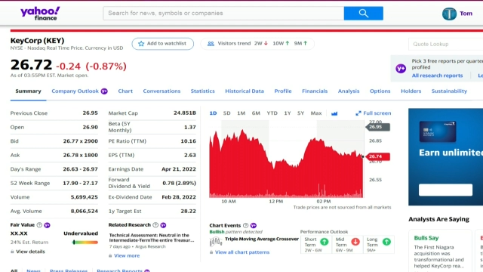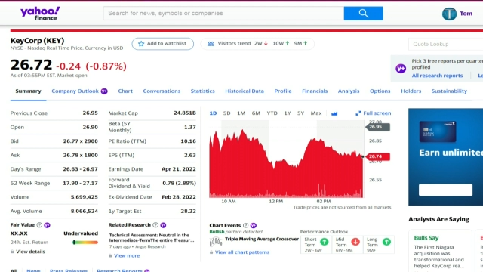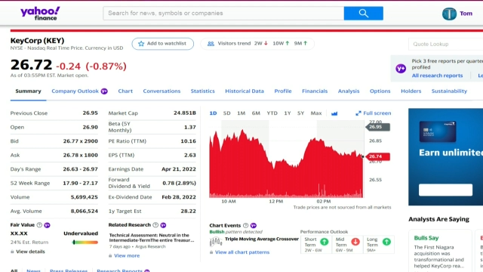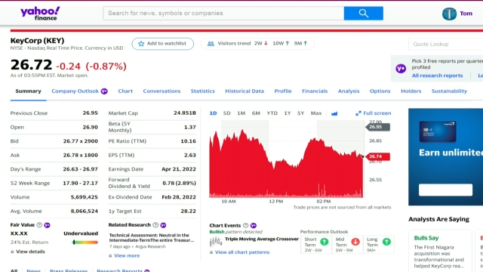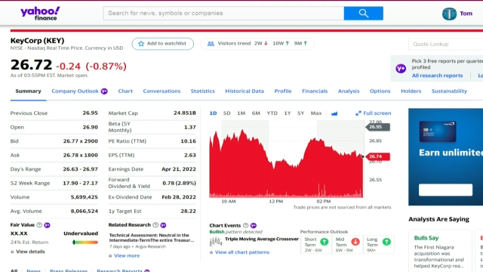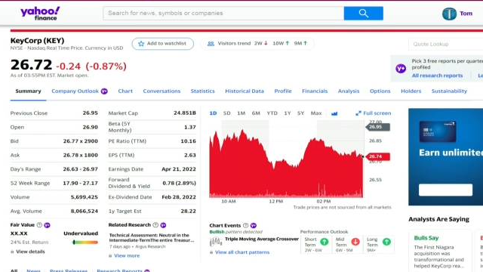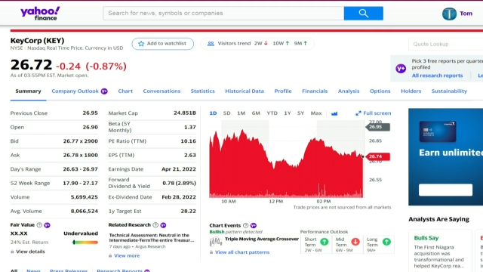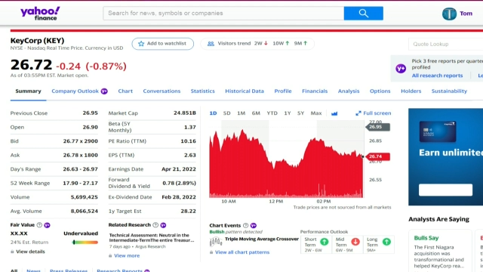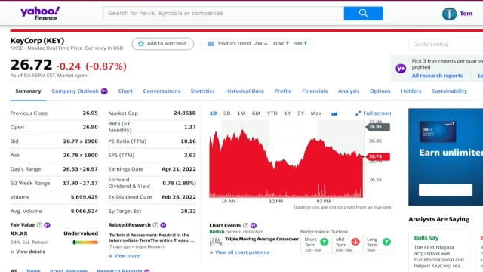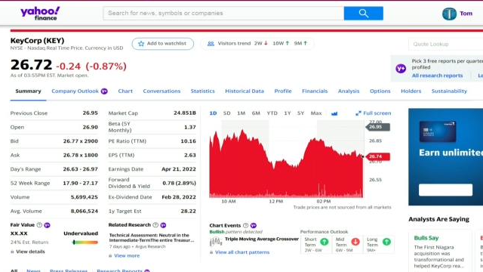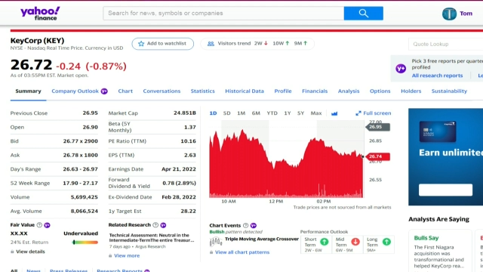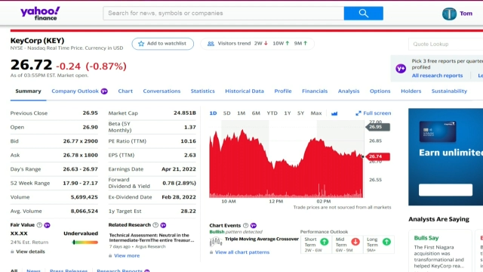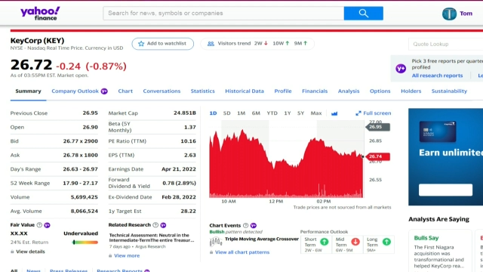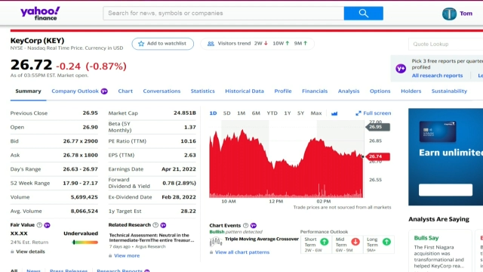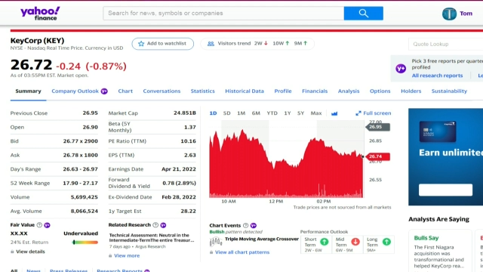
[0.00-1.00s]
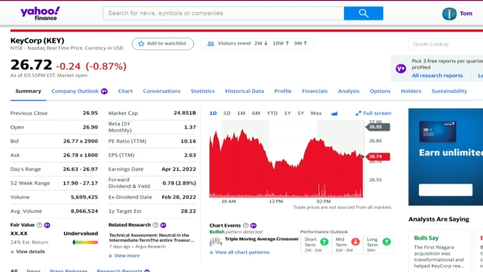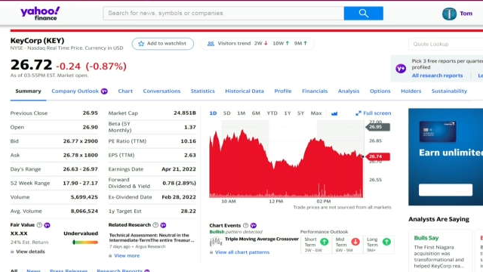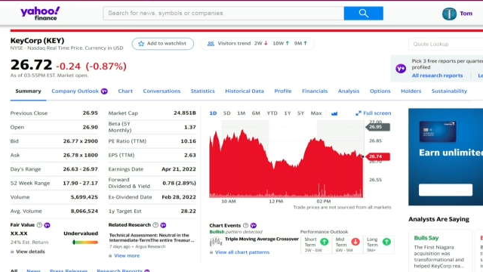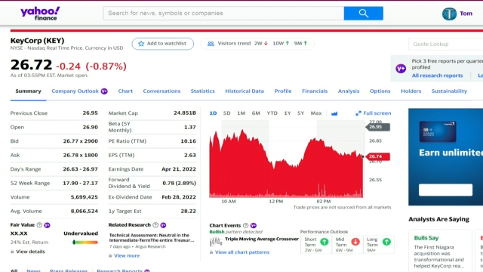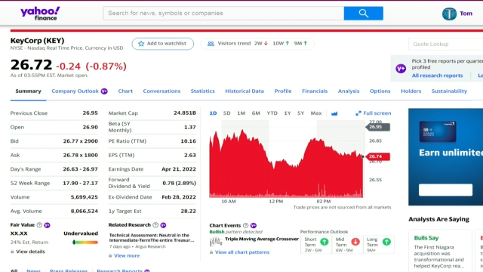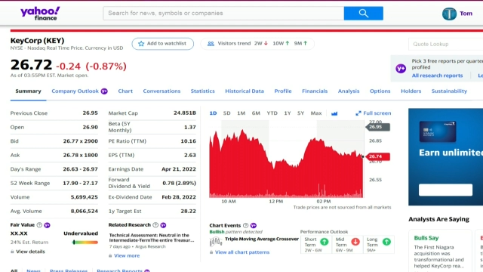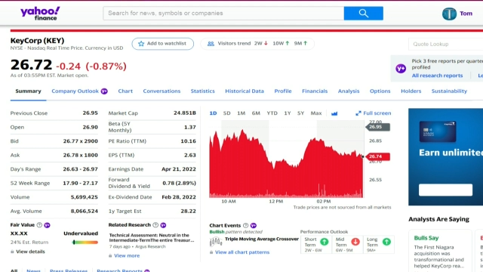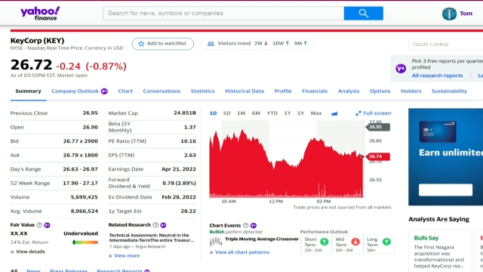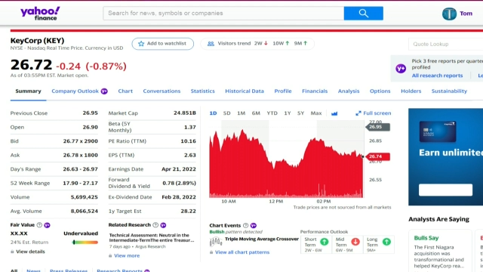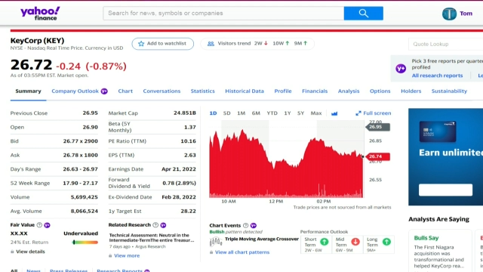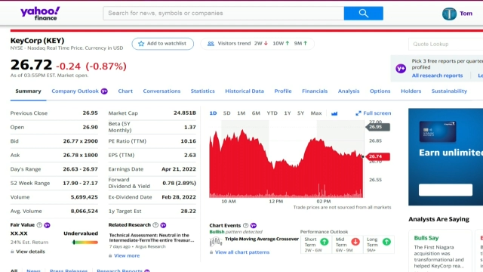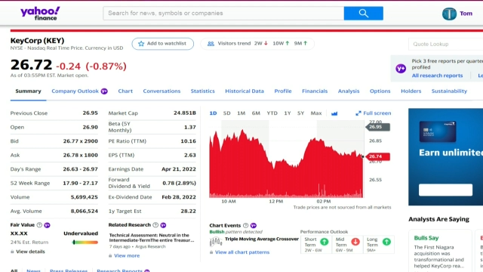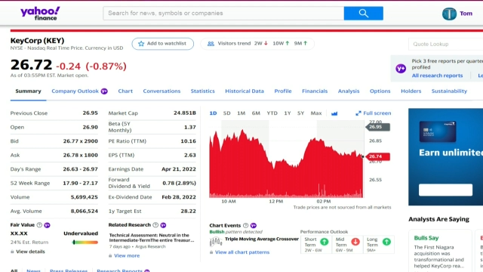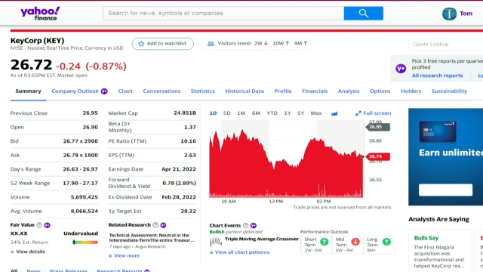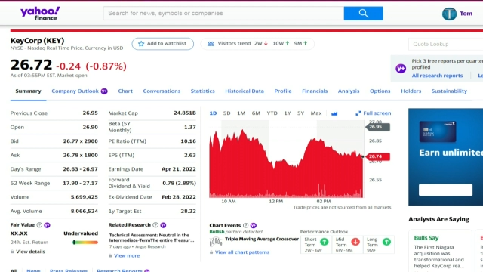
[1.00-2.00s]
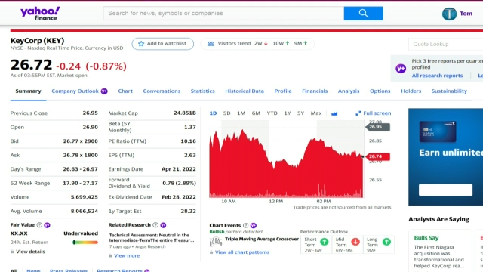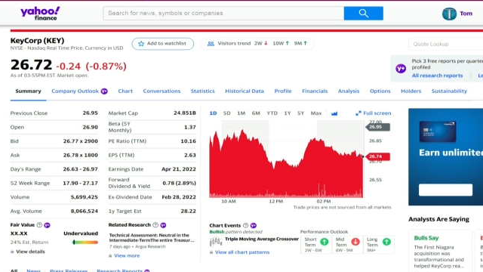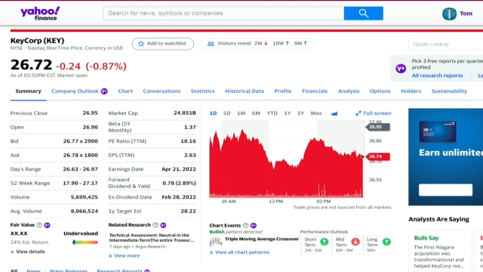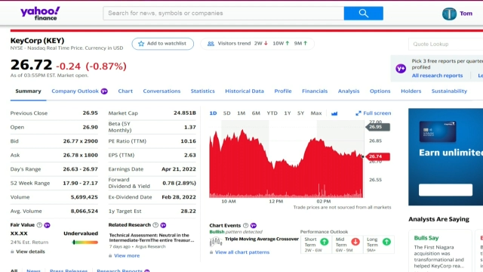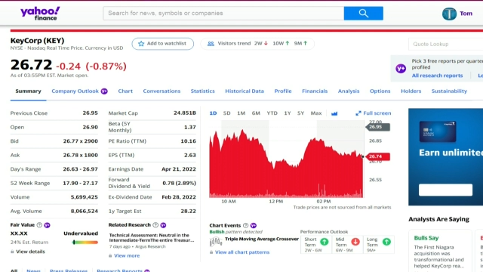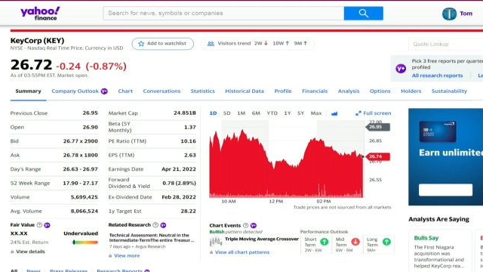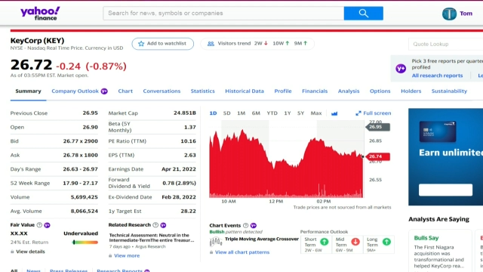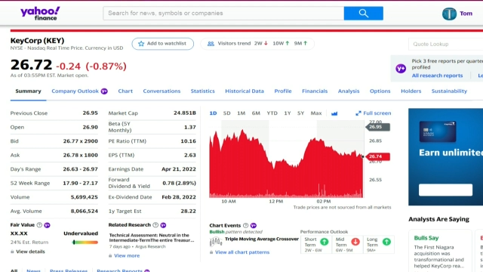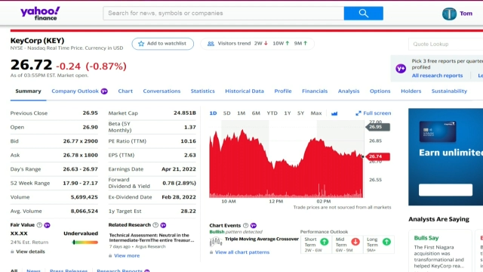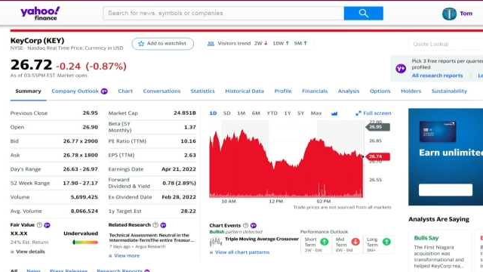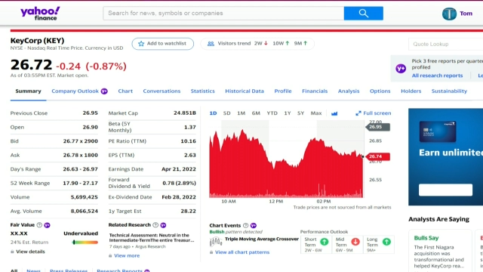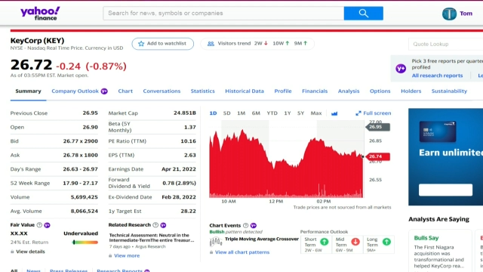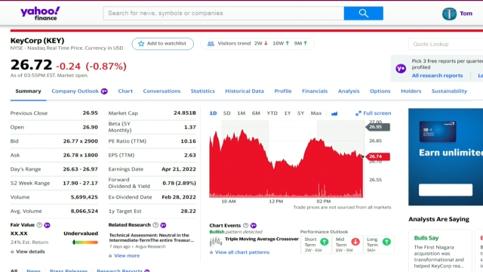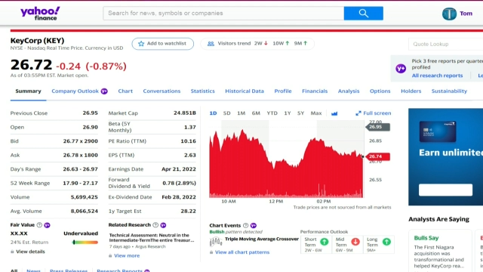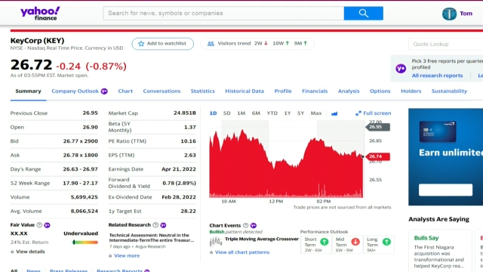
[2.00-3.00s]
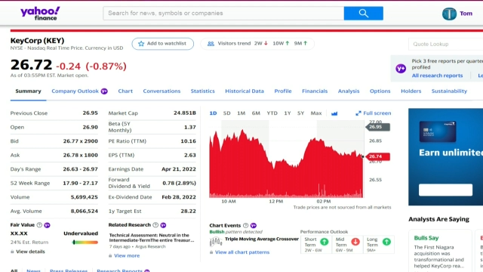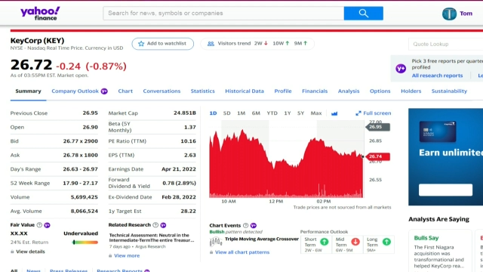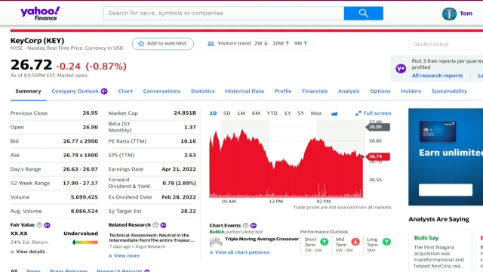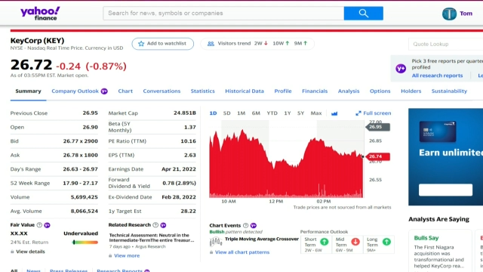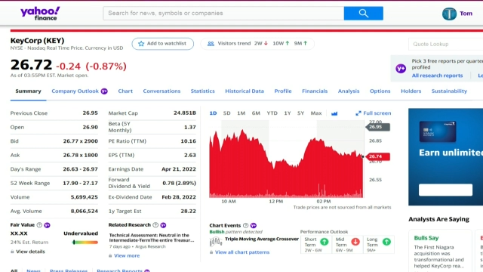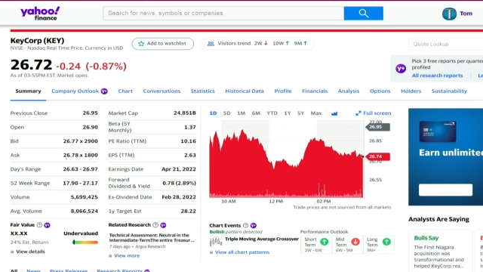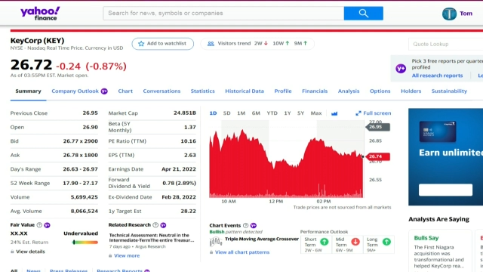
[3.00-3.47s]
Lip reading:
Nobody's mouth can be seen.